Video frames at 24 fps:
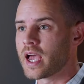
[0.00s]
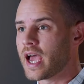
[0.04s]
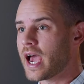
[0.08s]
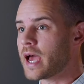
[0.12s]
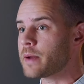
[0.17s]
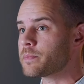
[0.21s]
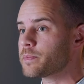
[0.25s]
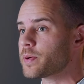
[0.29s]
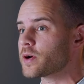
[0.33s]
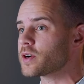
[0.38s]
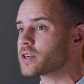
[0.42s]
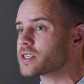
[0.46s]

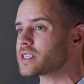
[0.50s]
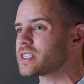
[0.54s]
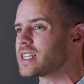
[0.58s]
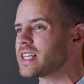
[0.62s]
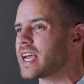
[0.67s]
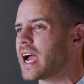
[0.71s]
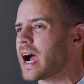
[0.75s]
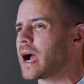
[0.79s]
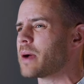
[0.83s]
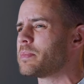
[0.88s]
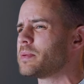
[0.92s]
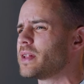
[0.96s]
And personally,
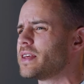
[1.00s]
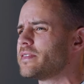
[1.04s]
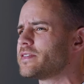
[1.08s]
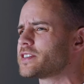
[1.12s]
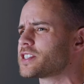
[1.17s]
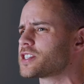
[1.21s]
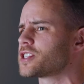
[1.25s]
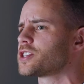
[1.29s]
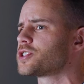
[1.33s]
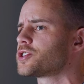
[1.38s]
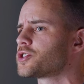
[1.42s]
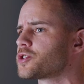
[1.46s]
I believe
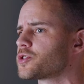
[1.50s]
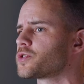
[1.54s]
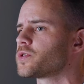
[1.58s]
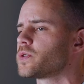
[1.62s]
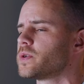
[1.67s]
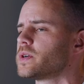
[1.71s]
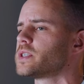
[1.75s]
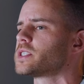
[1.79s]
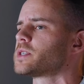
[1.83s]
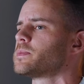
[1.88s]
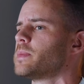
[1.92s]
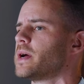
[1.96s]
it's the
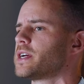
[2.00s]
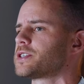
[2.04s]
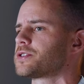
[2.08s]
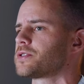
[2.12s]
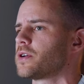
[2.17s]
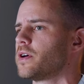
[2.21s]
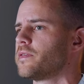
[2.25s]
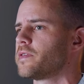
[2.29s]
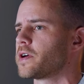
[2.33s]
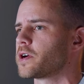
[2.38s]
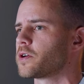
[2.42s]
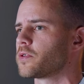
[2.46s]
truest
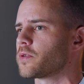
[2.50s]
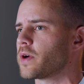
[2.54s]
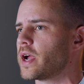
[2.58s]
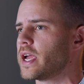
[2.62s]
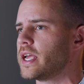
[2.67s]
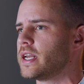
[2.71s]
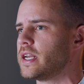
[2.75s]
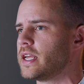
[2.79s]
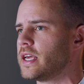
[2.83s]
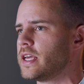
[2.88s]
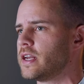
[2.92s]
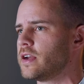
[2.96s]
measure of a
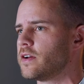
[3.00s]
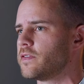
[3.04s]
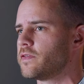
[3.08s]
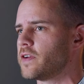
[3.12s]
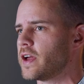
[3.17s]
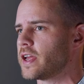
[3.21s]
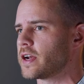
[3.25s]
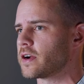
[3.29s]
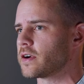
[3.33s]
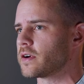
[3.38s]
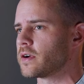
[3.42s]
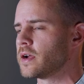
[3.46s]
great
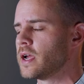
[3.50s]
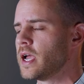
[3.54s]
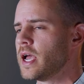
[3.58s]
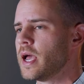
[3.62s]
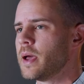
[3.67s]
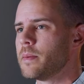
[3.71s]
innovator.